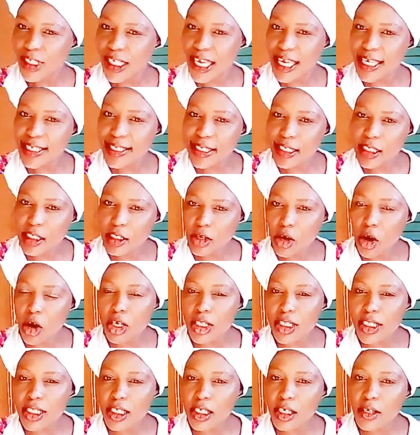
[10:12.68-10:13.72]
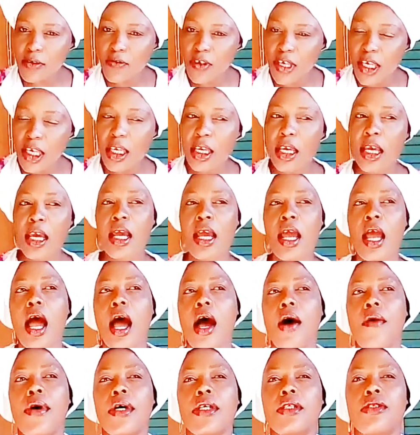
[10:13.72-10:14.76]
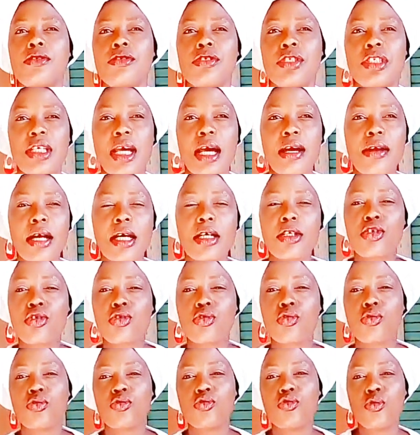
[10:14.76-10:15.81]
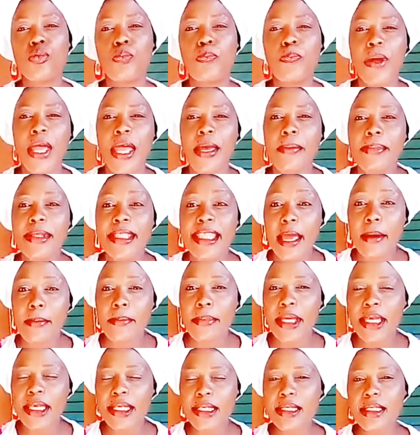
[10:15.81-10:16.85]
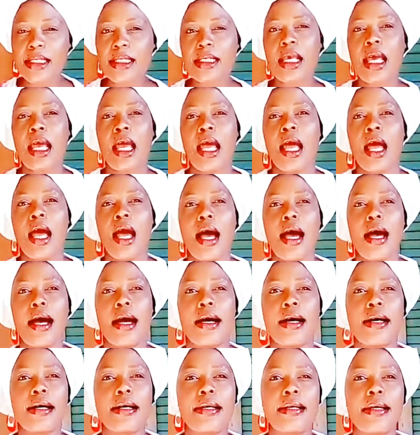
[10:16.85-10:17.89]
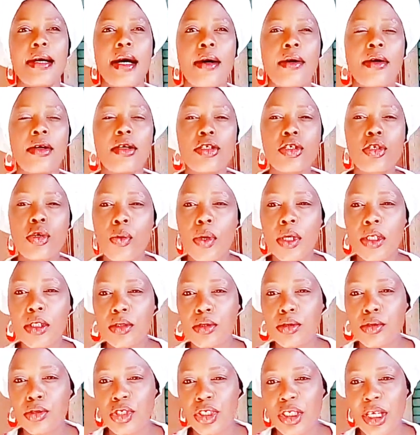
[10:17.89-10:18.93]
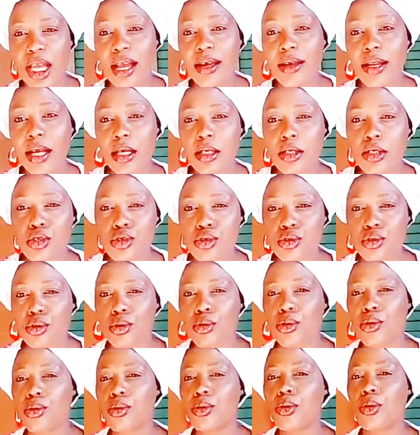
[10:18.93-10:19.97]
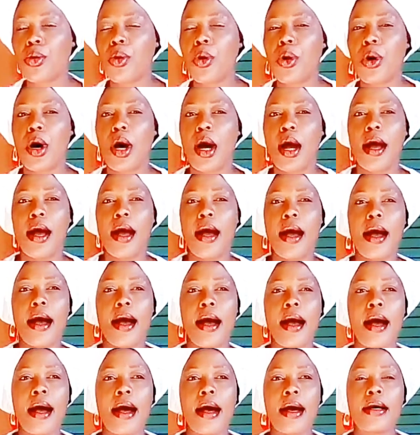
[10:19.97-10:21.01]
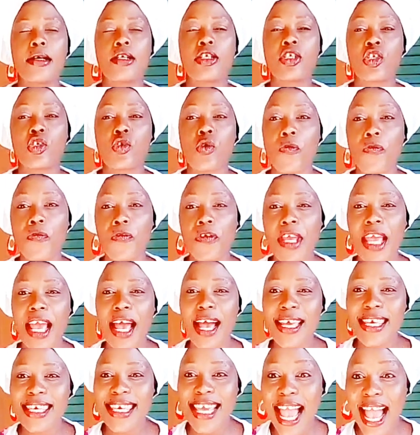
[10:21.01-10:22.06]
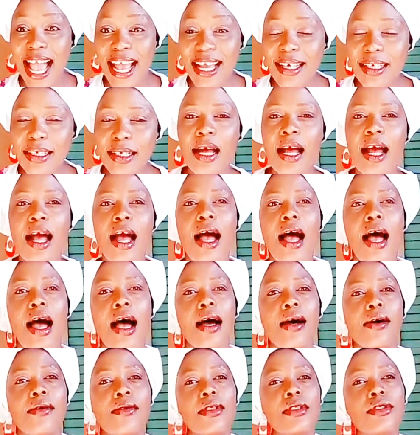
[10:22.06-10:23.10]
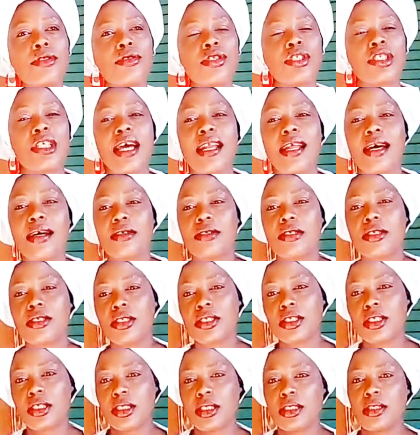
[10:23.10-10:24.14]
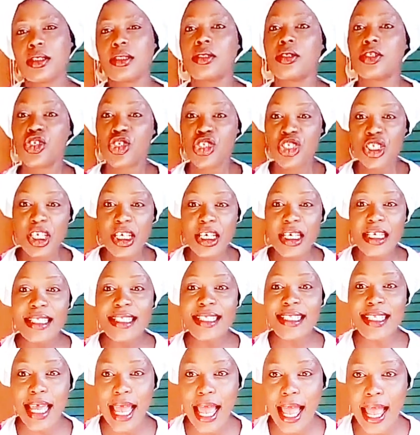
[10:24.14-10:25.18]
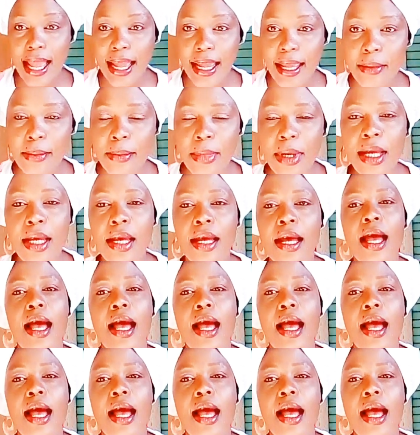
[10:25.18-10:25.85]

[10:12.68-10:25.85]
Casey Song TV. I want to shout out to Dubem Demis. I also want to shout out to Sophia Yang. I want to shout out to Chi Time.